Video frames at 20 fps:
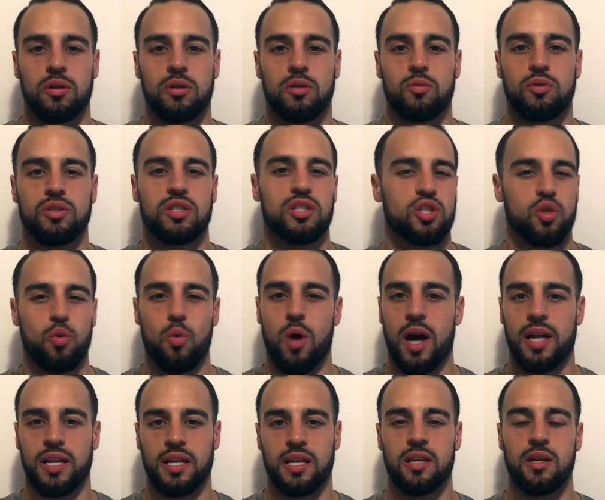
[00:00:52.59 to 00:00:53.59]
We're just
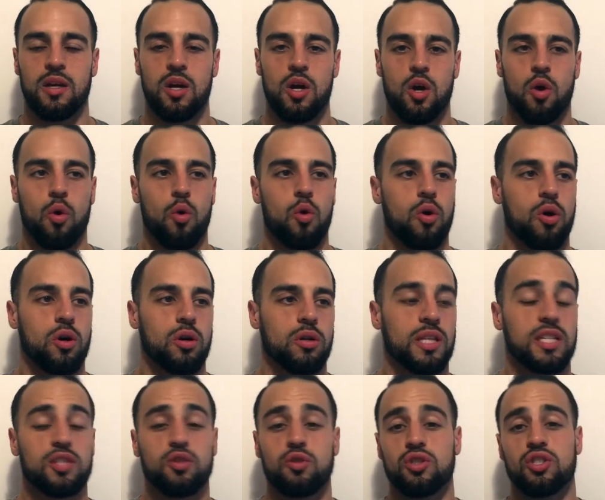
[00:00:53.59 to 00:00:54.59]
squatting. Or
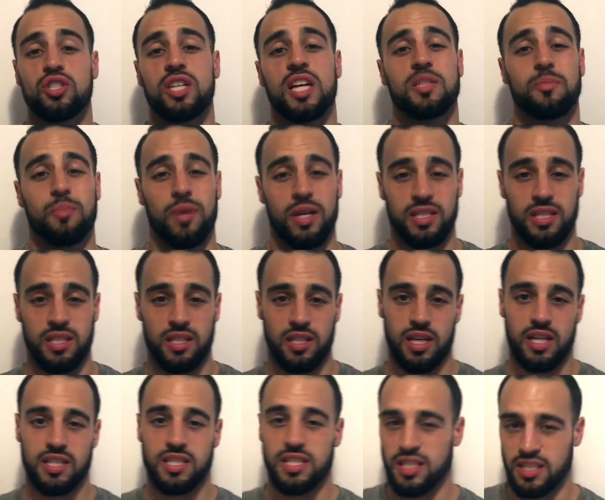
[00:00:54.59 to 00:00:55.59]
let's use chest press
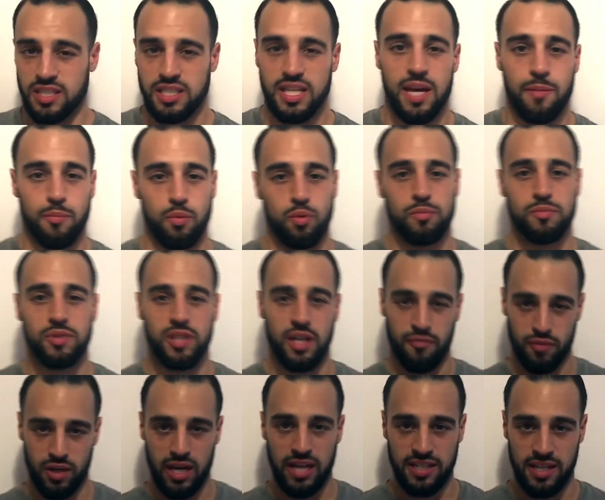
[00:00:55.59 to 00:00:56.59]
as an example. Say
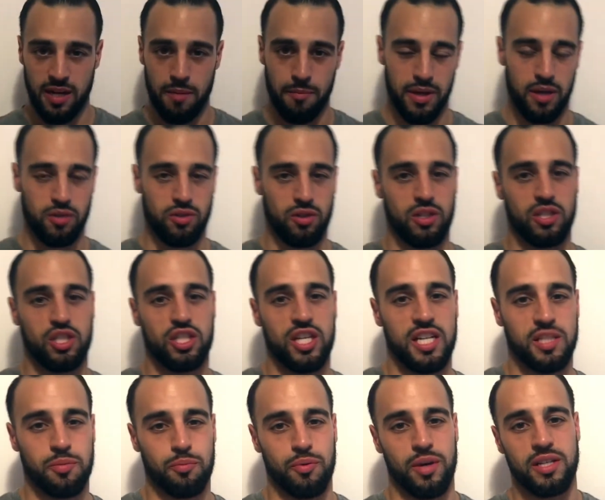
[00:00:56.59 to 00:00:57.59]
if we got dumbbells on a
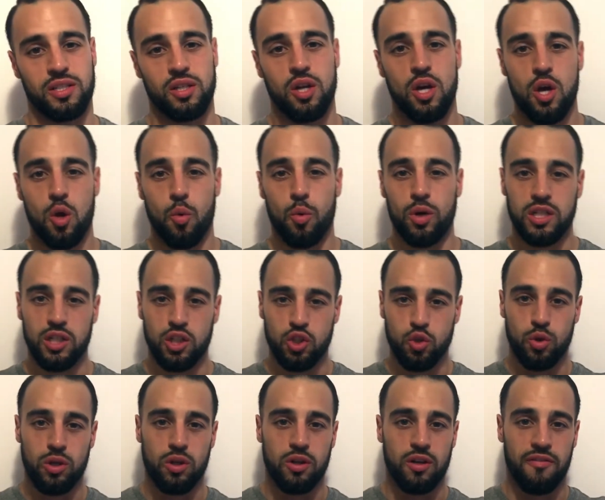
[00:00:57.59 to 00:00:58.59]
chest press, we're going to
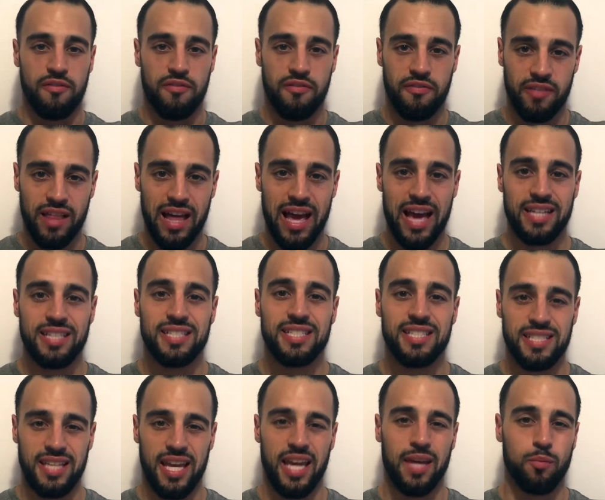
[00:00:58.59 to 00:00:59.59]
do it on a flat,
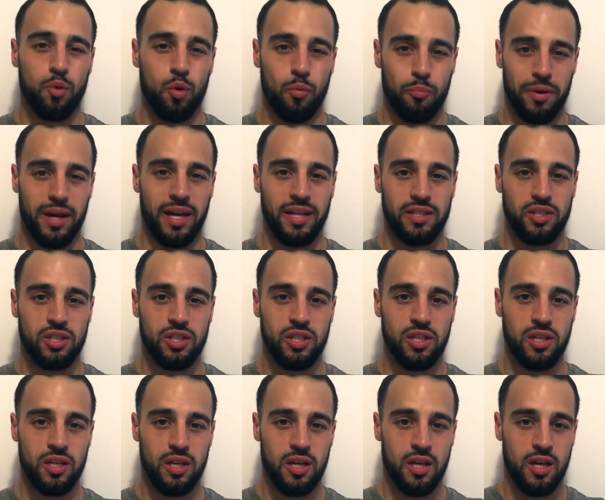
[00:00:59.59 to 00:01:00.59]
stable bench.
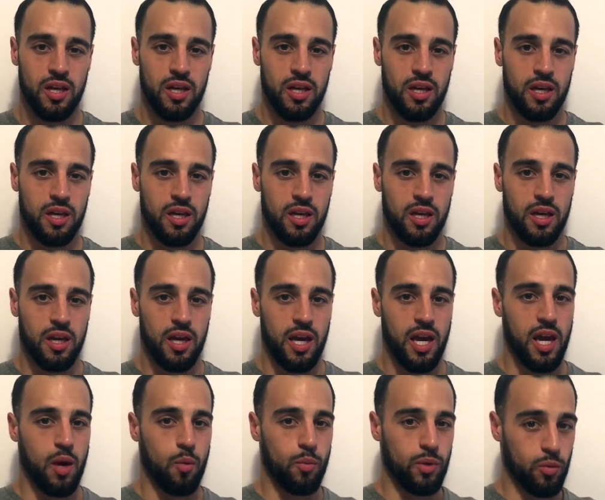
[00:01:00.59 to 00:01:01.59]

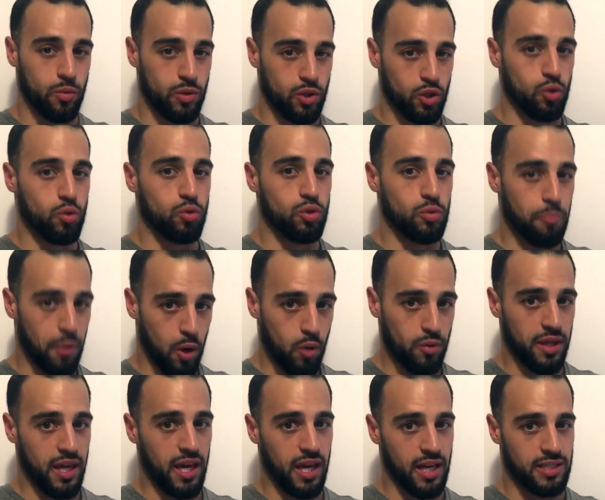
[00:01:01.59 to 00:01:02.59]
And we would use
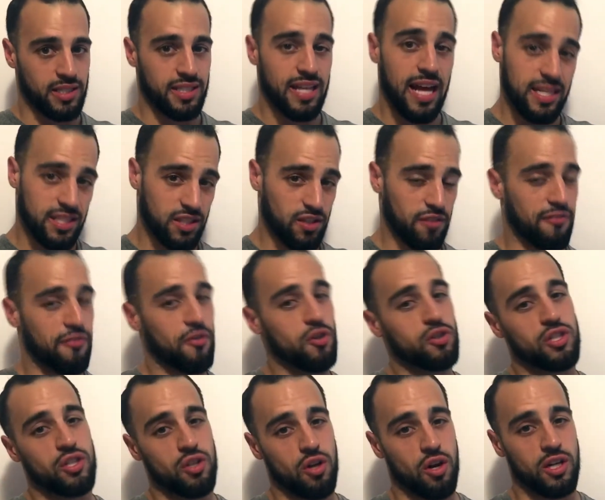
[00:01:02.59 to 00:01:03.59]
both hands. That's the
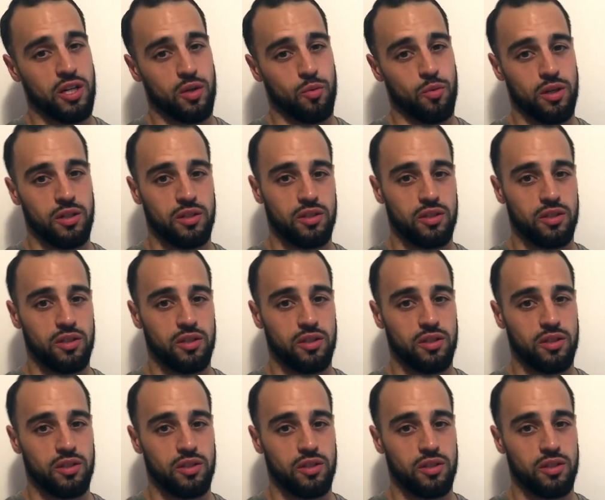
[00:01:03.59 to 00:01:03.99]
first starting one.